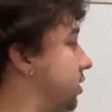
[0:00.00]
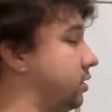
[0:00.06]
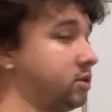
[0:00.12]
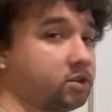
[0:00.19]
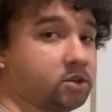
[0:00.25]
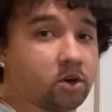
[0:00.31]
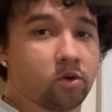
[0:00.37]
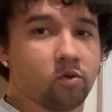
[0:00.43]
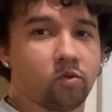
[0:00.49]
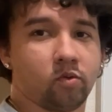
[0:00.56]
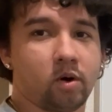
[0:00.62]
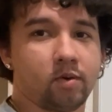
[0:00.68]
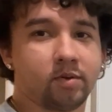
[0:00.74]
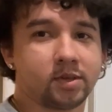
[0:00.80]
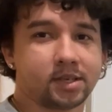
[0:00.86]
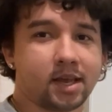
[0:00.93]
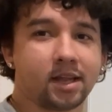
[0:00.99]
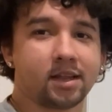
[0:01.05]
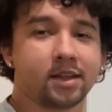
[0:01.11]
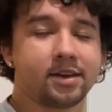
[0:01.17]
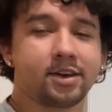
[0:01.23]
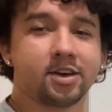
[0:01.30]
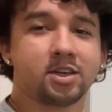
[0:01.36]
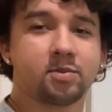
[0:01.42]
So what was that
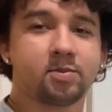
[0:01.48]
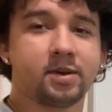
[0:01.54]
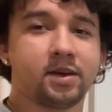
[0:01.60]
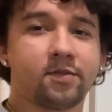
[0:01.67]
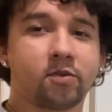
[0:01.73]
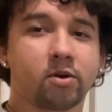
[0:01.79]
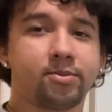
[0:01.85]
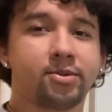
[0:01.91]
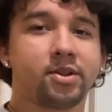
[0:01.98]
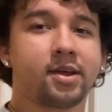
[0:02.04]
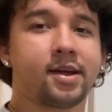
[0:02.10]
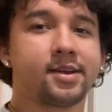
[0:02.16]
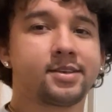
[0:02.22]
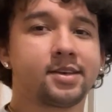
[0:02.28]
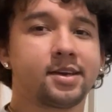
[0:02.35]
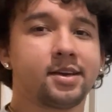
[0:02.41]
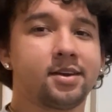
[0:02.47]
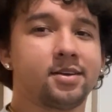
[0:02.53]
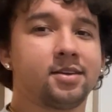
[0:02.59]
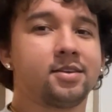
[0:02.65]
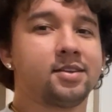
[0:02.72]
linear speed formula I said?